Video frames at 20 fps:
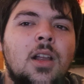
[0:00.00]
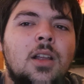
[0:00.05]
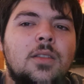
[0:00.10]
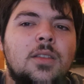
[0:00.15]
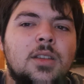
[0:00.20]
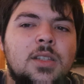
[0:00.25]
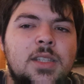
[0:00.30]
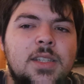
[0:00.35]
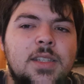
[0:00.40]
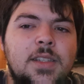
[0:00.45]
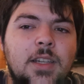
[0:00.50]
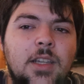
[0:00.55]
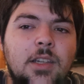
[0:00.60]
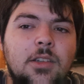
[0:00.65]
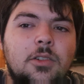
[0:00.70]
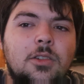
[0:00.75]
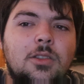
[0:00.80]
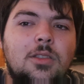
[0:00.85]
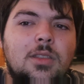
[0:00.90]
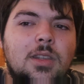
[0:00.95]
This isn't a
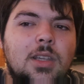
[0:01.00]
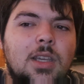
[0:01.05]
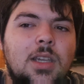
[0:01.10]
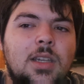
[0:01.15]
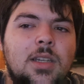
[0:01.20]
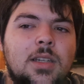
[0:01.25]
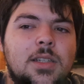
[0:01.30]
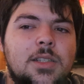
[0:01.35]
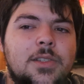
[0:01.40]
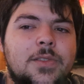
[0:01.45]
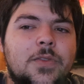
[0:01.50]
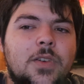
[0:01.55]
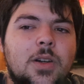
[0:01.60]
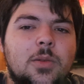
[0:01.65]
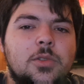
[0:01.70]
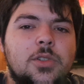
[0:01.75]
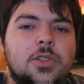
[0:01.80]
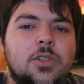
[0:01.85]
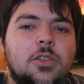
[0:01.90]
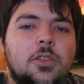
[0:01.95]
good thing, as
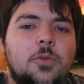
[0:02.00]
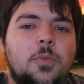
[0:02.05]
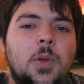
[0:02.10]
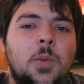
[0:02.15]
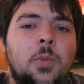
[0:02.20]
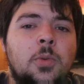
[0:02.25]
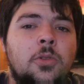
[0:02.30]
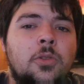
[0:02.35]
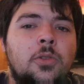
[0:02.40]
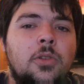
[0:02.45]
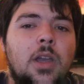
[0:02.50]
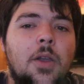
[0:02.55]
farmers are the people